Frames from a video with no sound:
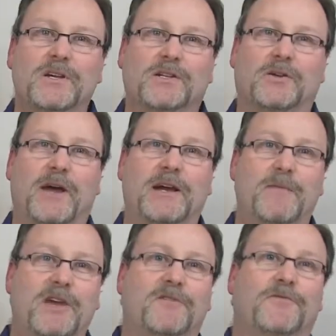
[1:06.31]
So I got
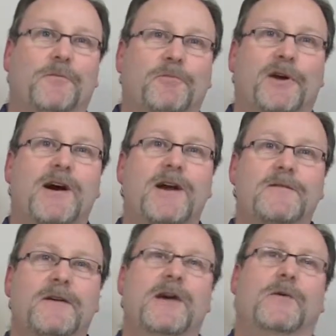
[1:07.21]
my uniform put
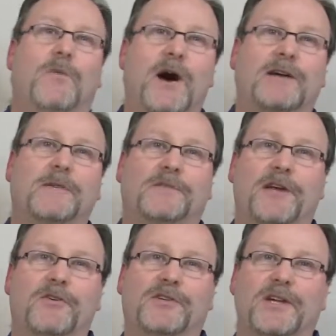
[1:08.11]
on, walk
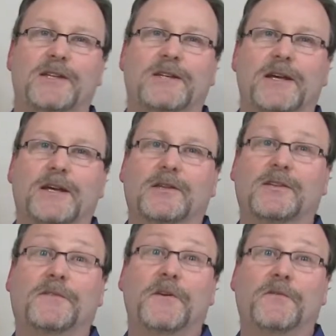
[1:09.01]
upstairs, and
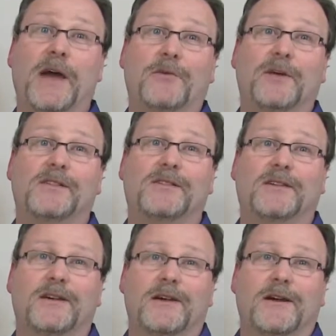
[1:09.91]
there's a few
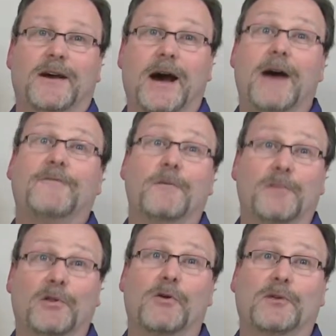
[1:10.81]
veterans from
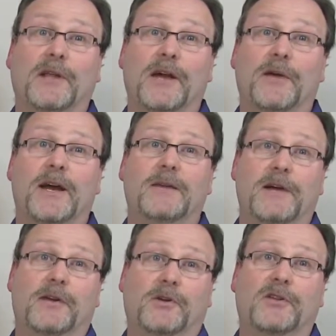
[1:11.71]
the local area
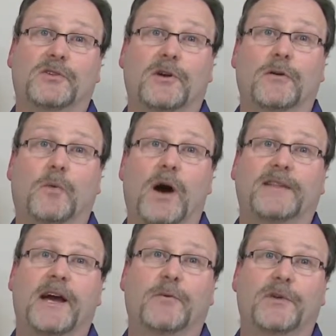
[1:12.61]
that are going to
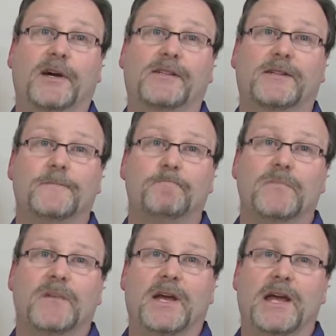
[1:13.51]
walk down with us.
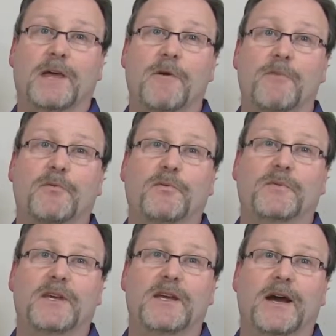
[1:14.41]
And I remember
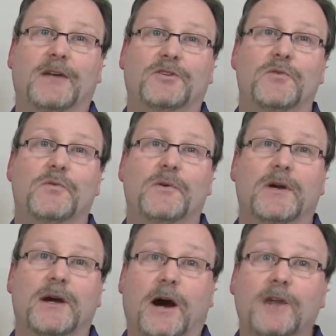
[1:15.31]
the two
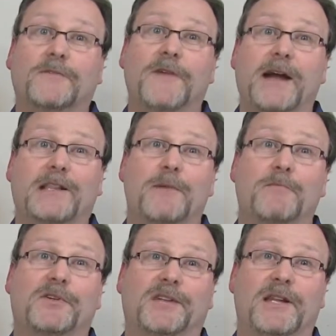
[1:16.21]
other faculty
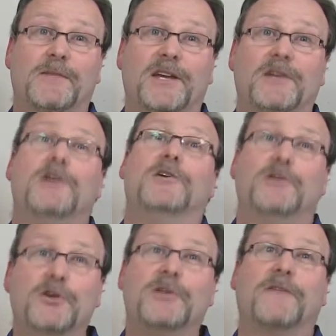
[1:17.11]
members said to me,
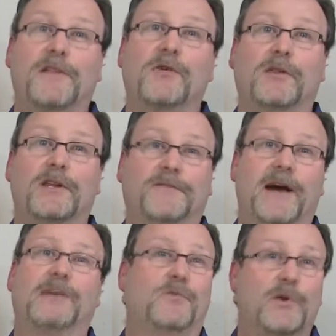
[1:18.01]
you're definitely holding the
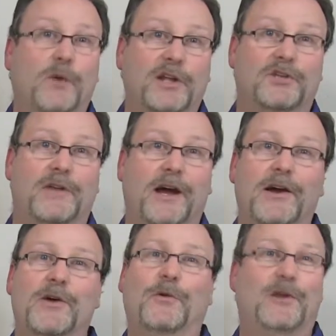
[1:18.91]
flag because we don't want to do that.
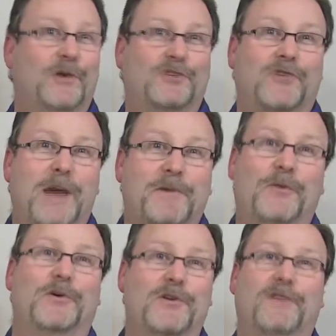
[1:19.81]
We don't want to drop
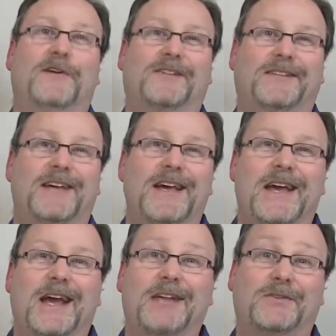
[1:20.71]
it. We're nervous.
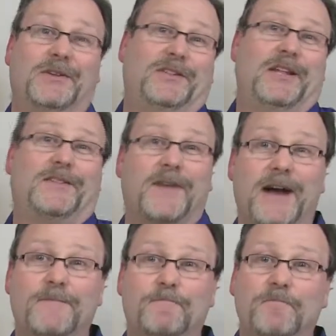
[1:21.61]
And so I said, that's
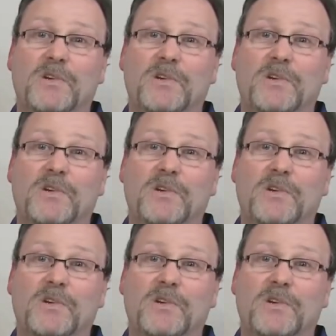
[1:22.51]
fine.